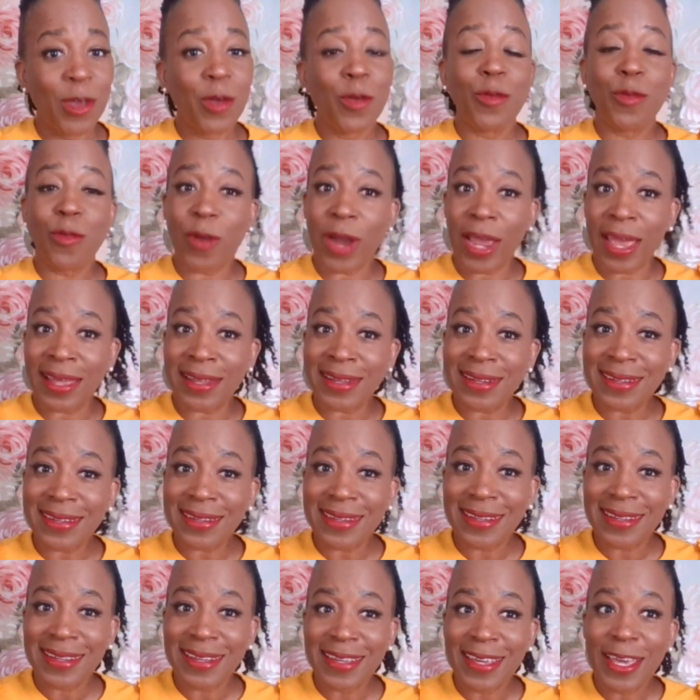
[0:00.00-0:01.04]
Friend,
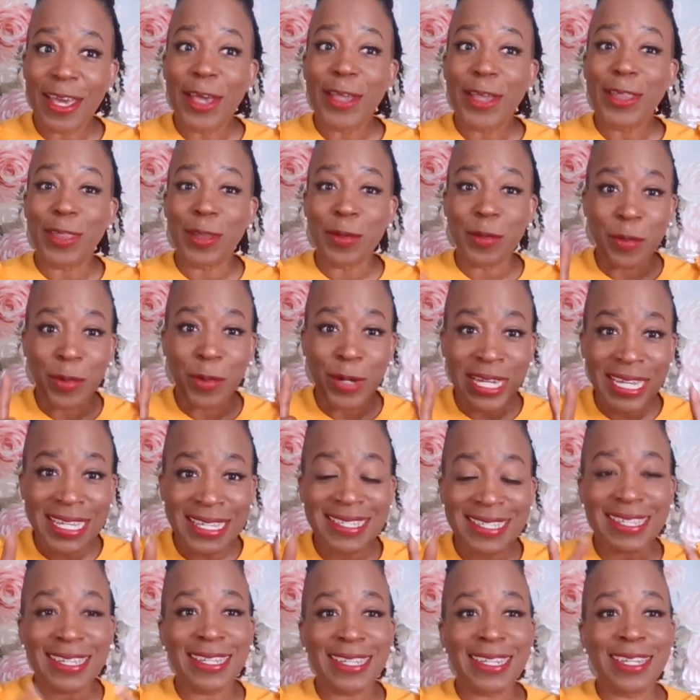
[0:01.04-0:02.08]
the
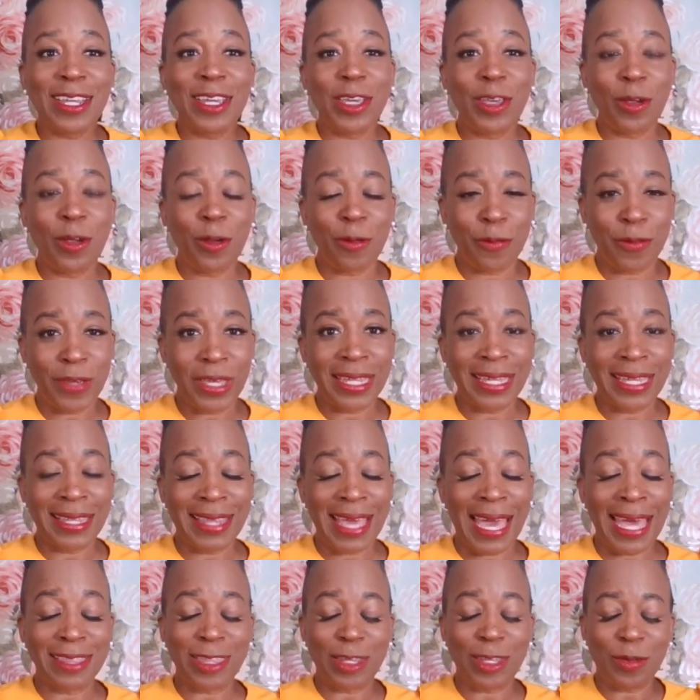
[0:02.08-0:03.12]
reason you're feeling
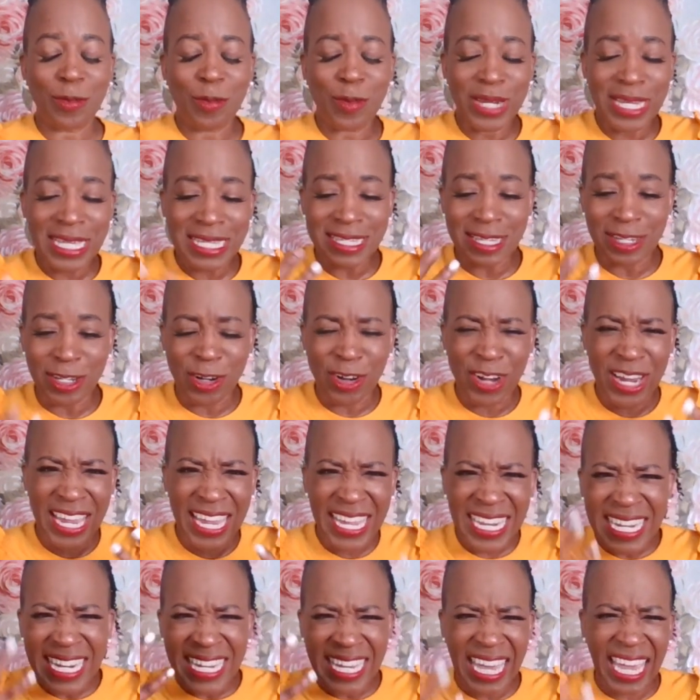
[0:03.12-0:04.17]
that, the reason your
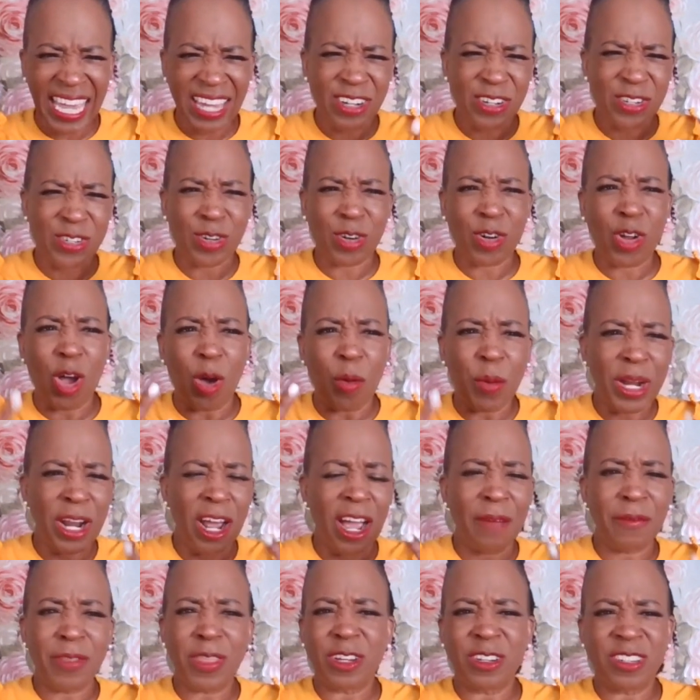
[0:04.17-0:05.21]
indicators are going
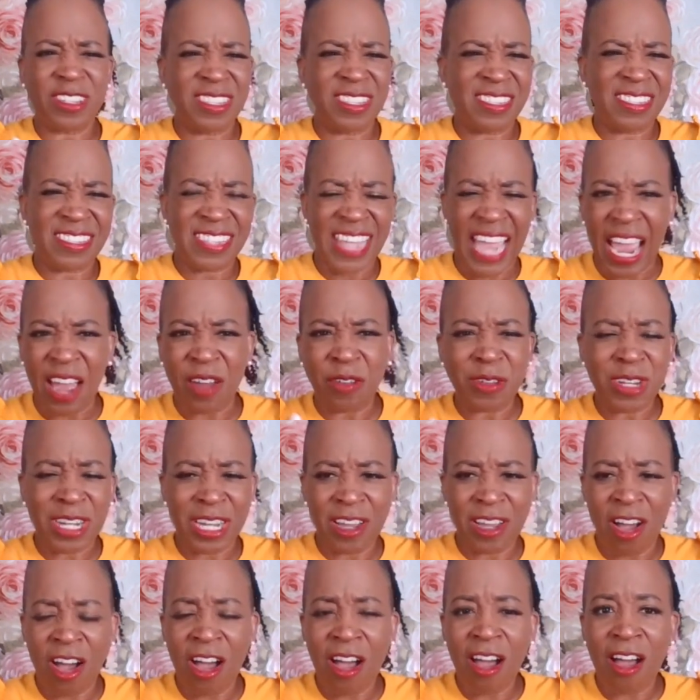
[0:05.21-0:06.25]
off, they're
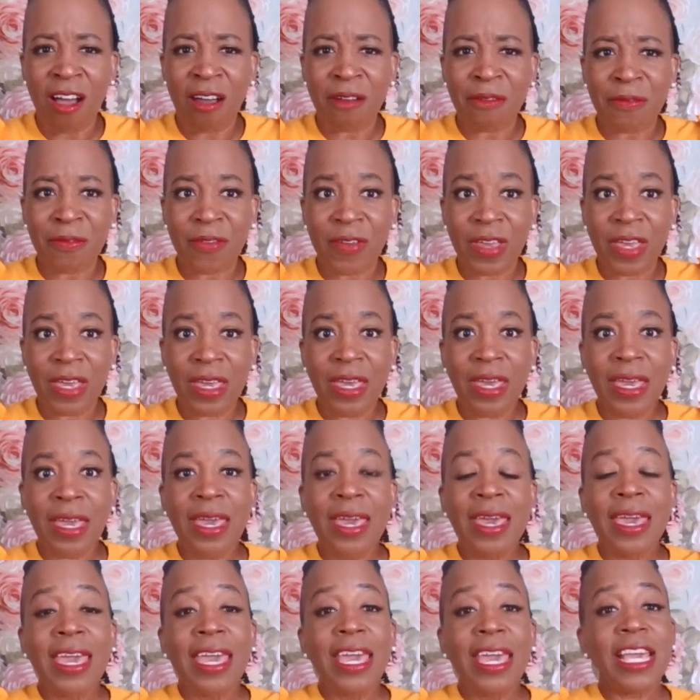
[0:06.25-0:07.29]
sounding off,
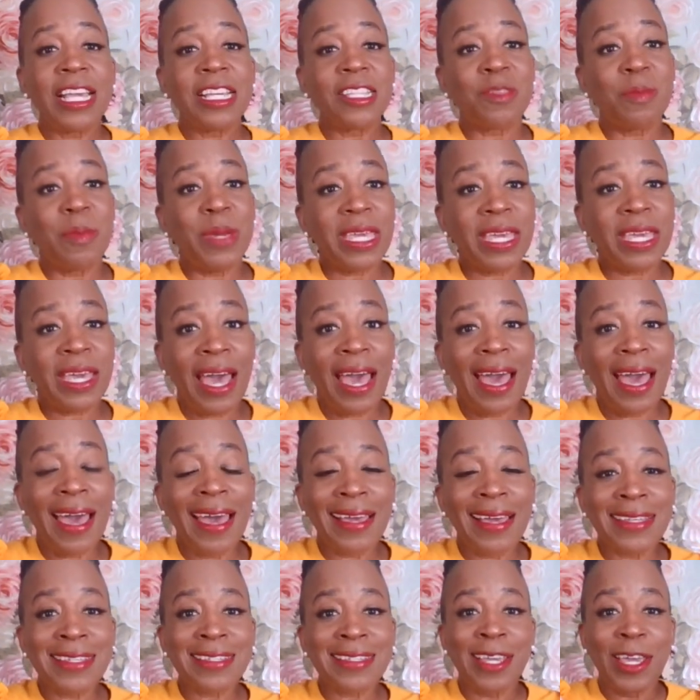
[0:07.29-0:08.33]
is
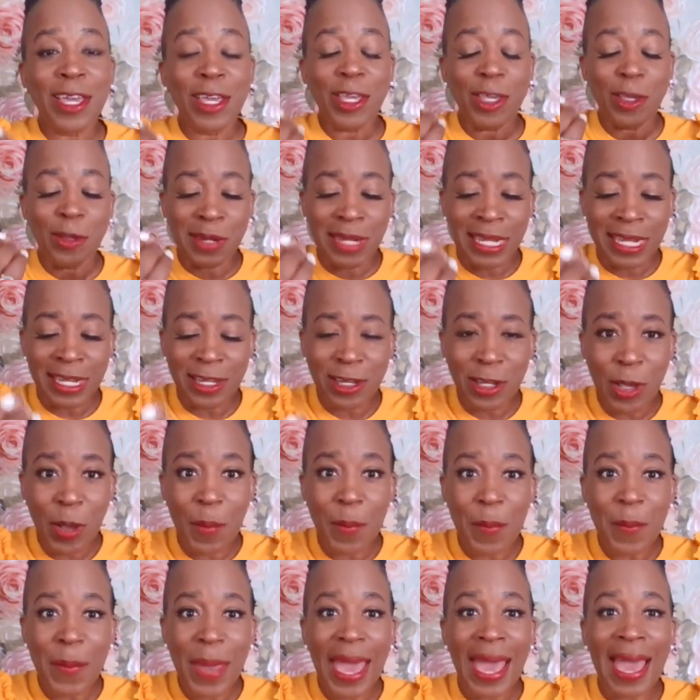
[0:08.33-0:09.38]
because you need to
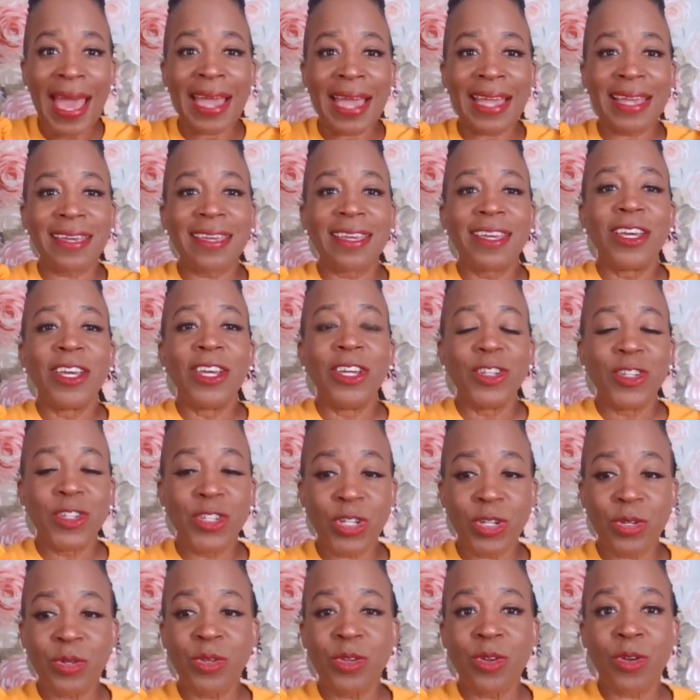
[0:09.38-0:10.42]
go back
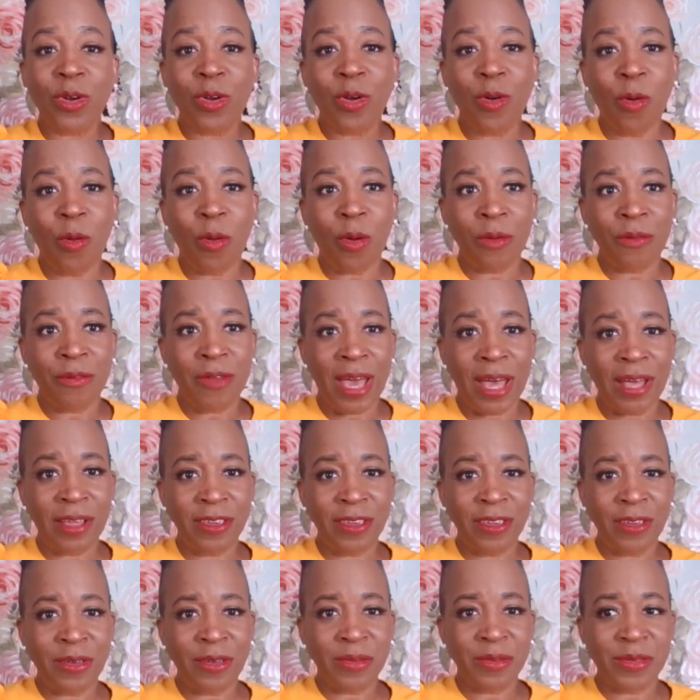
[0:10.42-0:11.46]
to your core
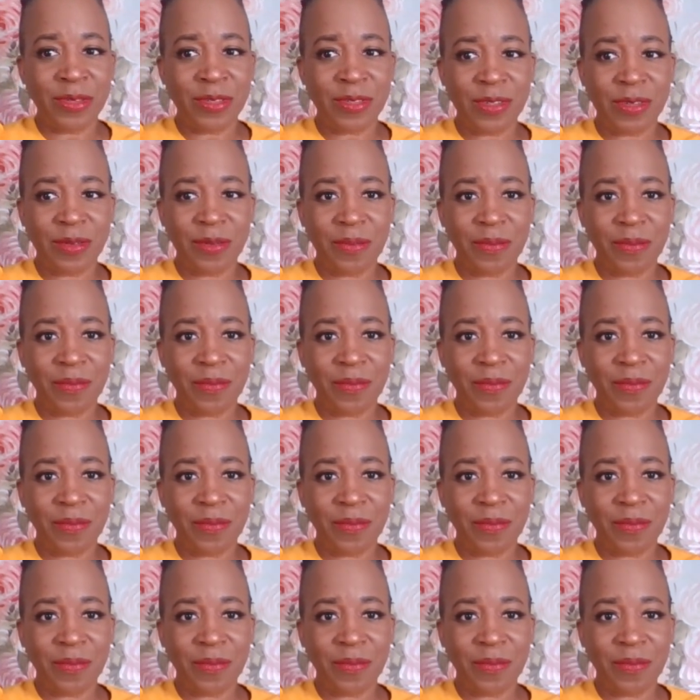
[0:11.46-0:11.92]
values.